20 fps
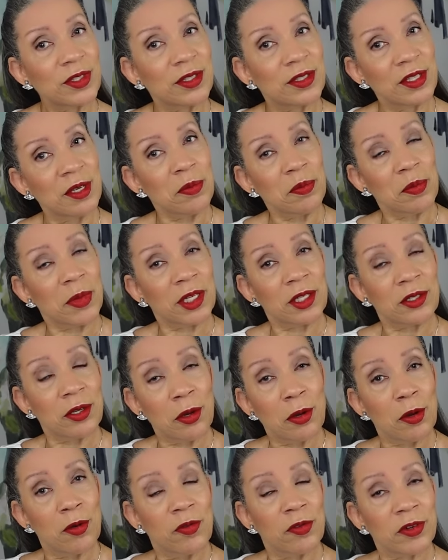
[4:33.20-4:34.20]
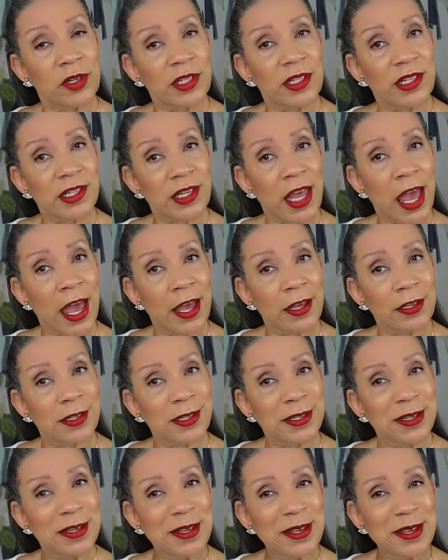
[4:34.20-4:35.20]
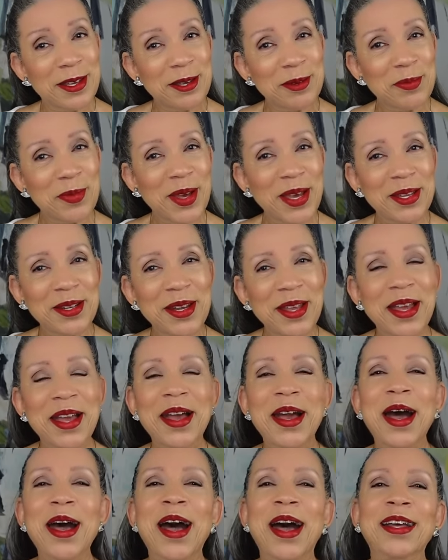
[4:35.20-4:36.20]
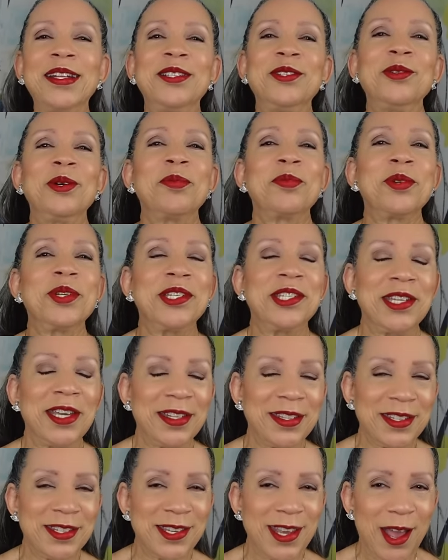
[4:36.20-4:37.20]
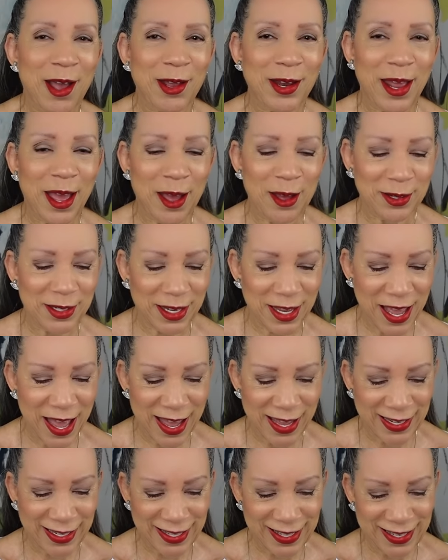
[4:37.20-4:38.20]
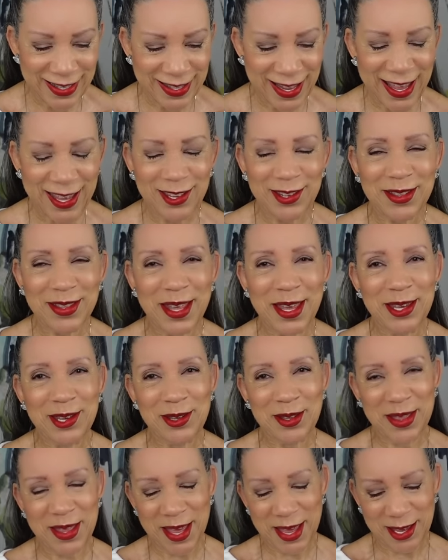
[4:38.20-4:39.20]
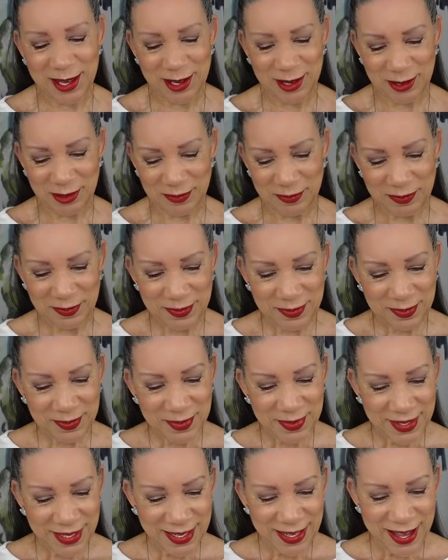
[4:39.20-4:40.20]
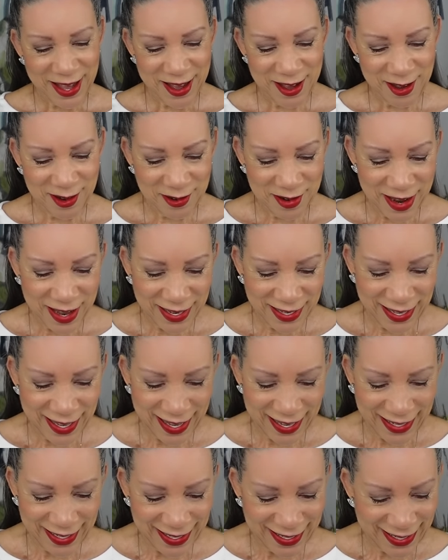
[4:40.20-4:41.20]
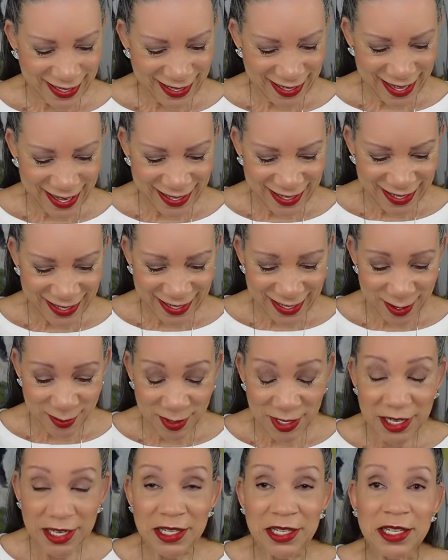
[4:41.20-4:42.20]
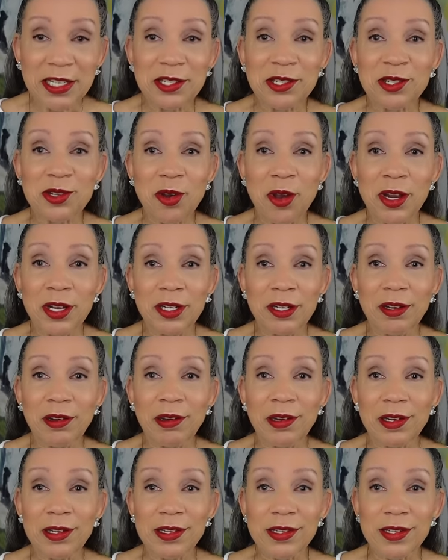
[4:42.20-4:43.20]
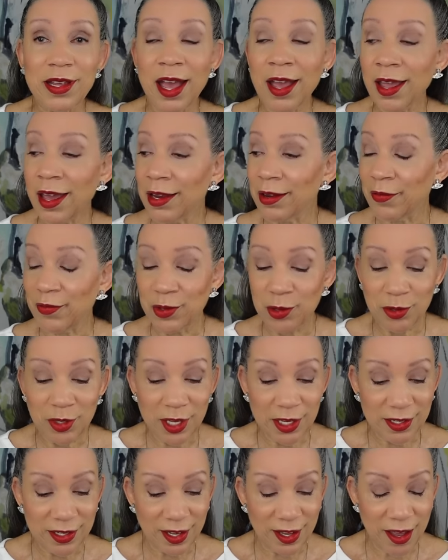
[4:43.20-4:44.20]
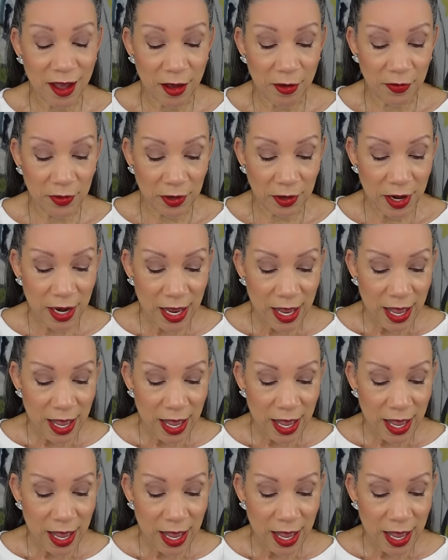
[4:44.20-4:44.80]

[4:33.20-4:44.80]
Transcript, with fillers: dip my toe over in Saks, but I do appreciate the shout out, Connie. Thank you, thank you, thank you. All right, ladies, let's see. We need to get started here because I got a few things to cover.